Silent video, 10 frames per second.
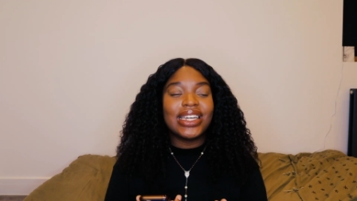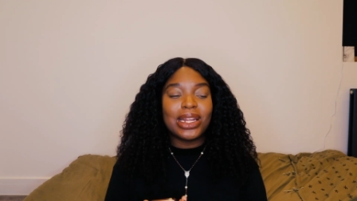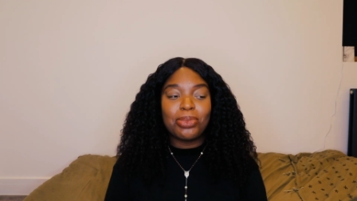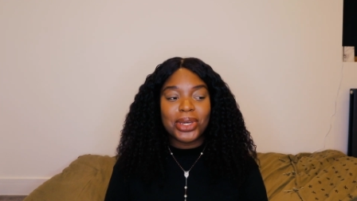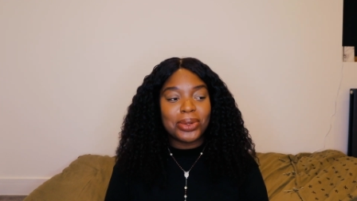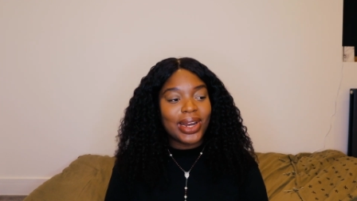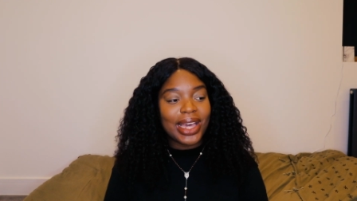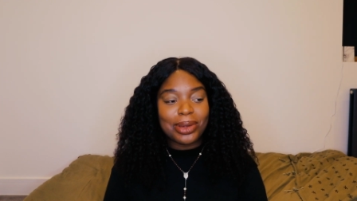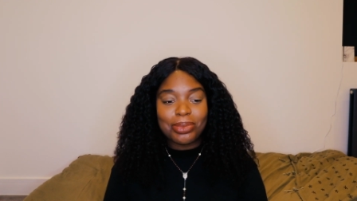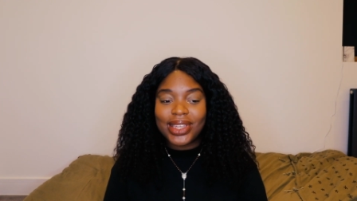in a pickle
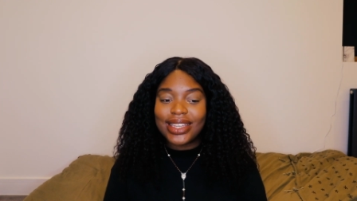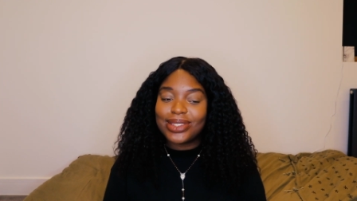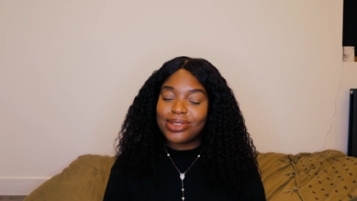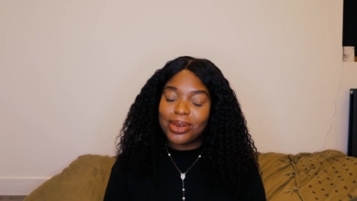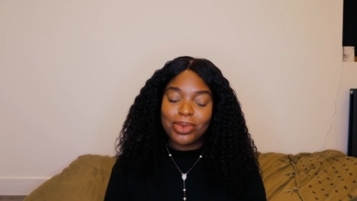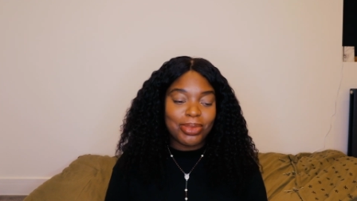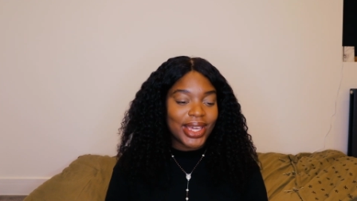like me, scraping